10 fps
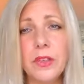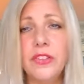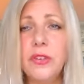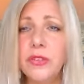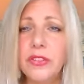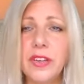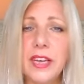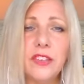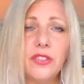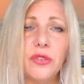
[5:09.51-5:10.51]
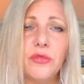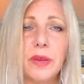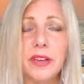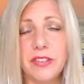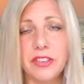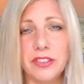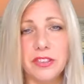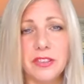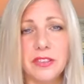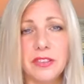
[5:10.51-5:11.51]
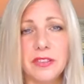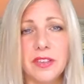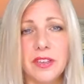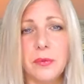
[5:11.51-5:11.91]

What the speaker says: due to the nature of my visions,